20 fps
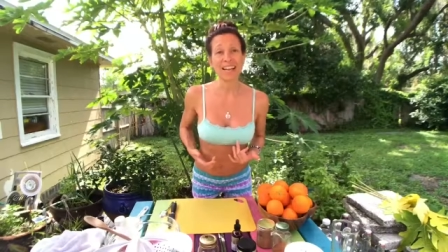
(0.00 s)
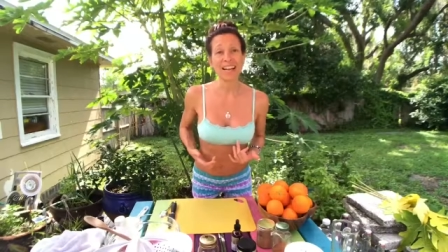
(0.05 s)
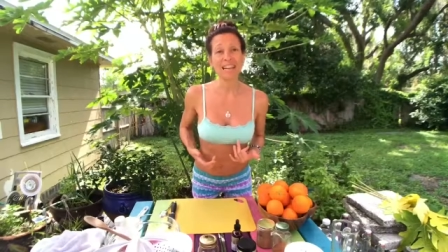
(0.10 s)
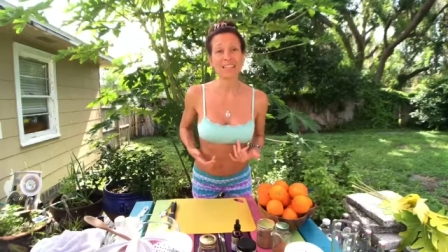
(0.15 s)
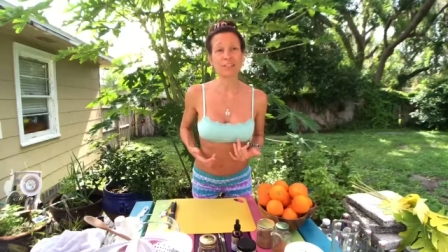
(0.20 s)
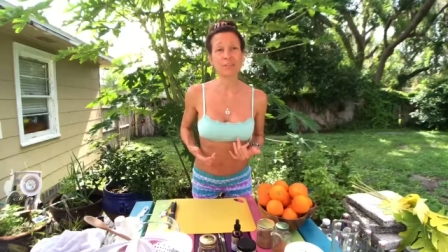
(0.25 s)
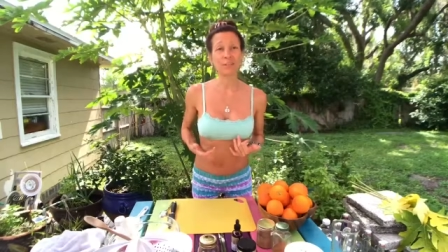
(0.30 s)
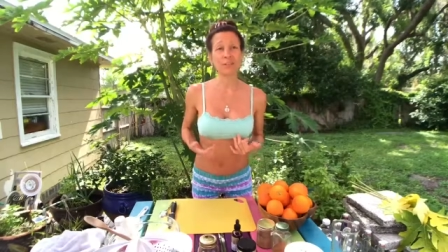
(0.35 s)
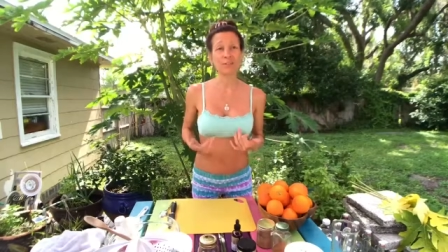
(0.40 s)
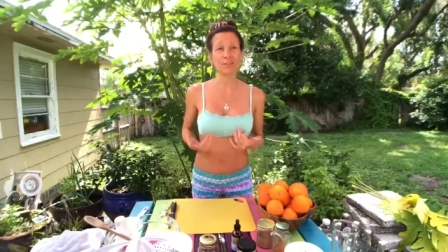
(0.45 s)

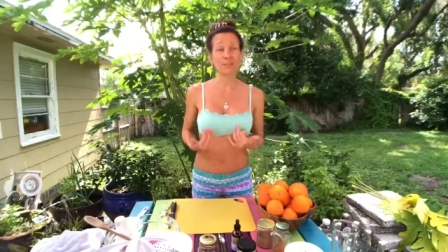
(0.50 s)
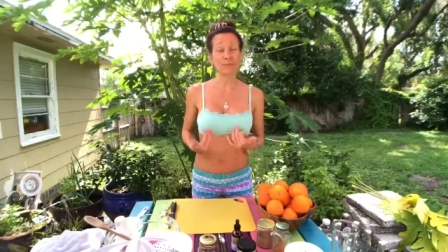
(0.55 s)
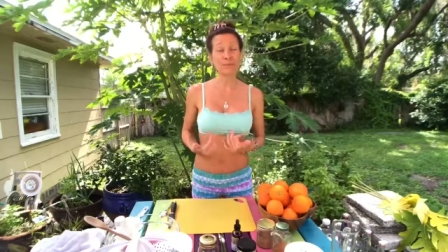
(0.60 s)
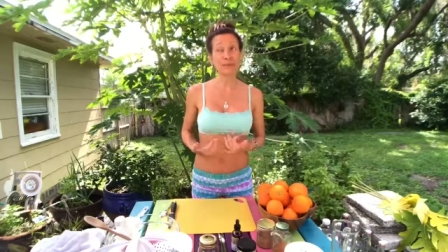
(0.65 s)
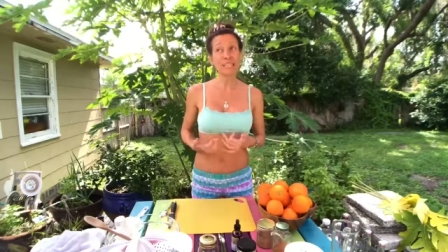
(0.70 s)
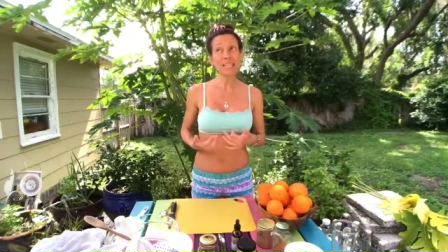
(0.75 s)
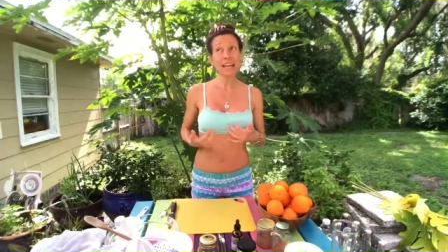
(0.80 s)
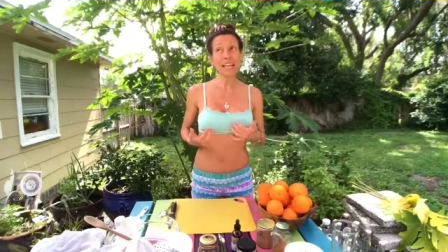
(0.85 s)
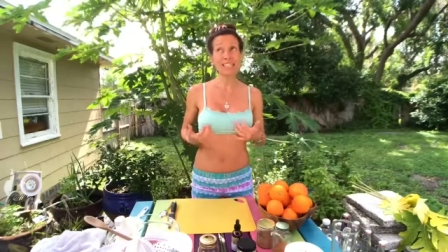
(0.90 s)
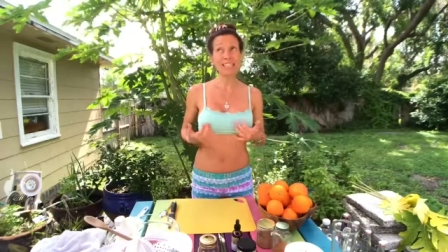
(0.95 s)
And so to
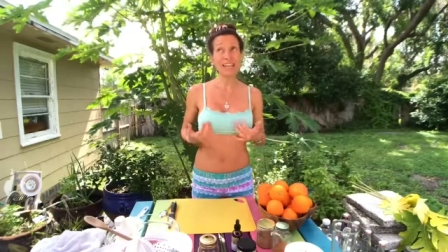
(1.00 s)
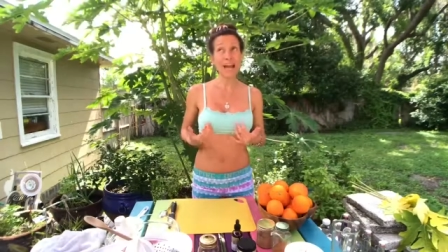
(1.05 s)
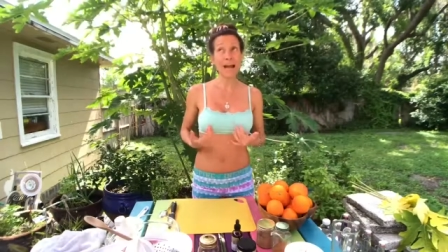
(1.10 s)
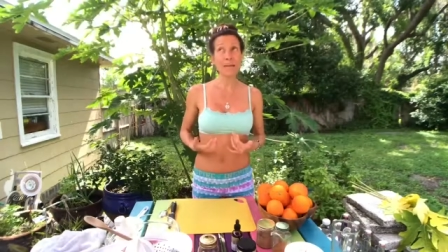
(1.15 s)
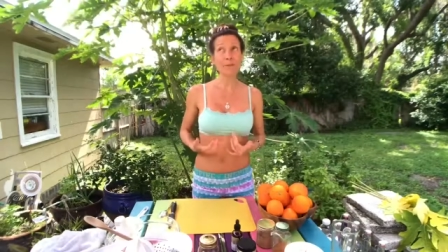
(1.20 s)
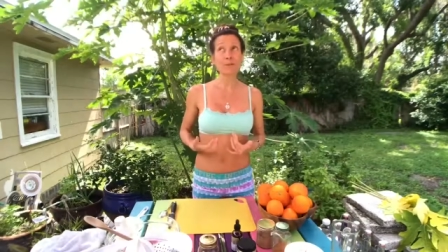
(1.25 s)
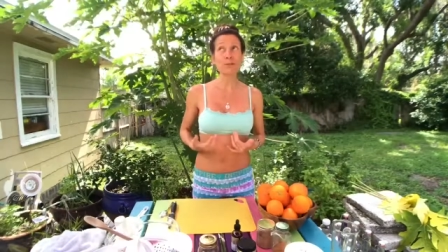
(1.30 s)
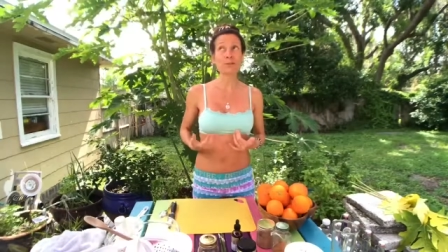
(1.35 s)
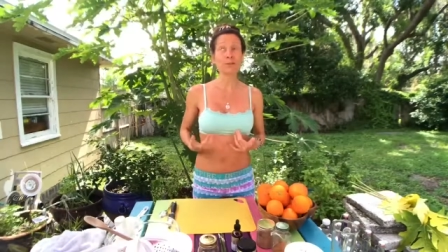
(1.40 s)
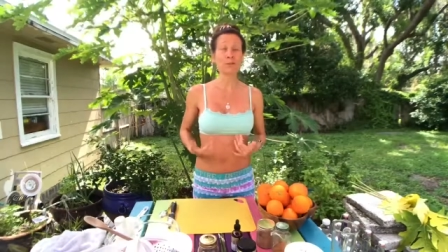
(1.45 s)
me, that's
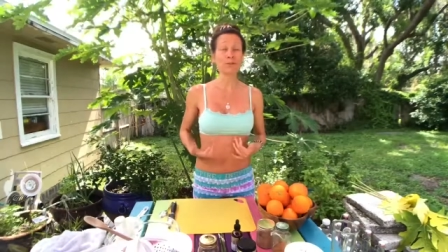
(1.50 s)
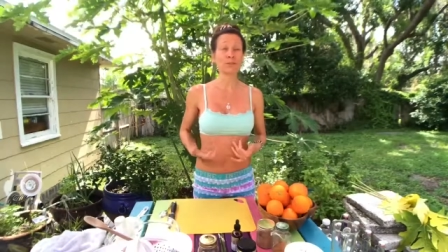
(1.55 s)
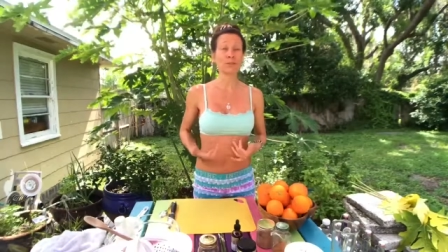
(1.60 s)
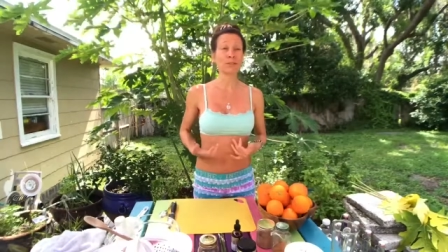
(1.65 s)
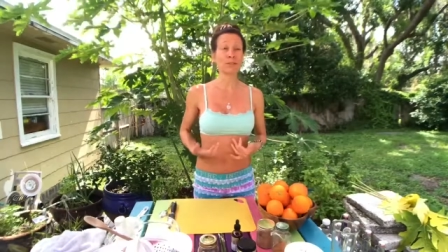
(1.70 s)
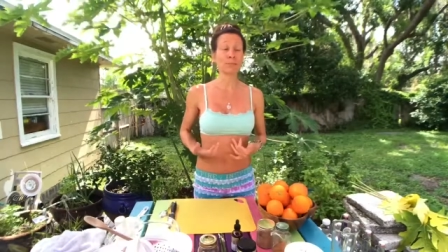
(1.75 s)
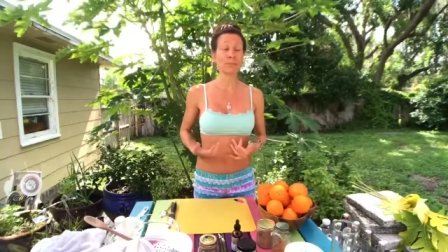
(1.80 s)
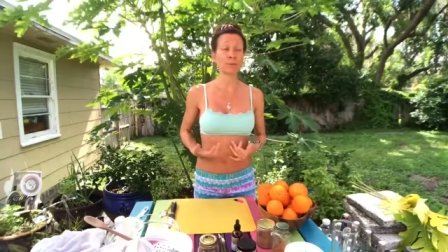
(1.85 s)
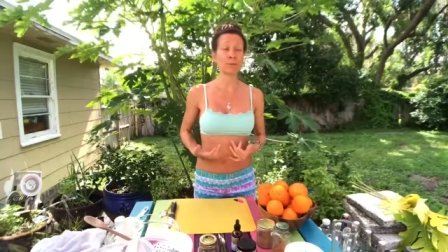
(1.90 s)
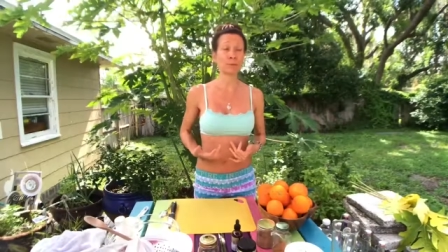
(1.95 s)

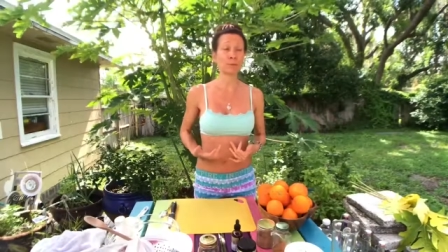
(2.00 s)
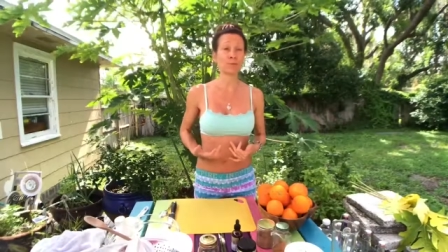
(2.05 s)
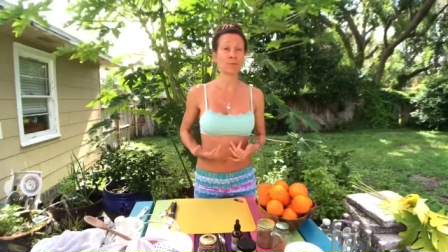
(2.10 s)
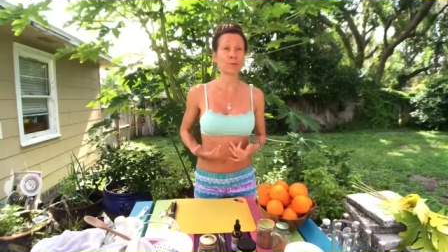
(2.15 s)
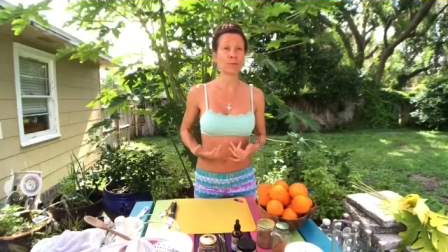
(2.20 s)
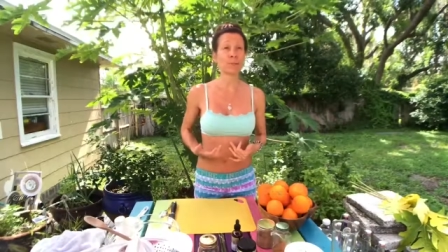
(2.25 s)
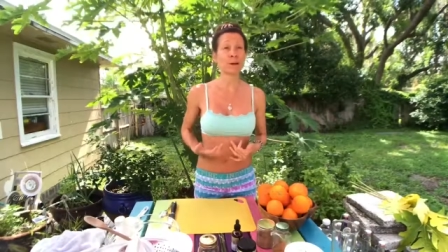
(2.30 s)
absolutely beautiful.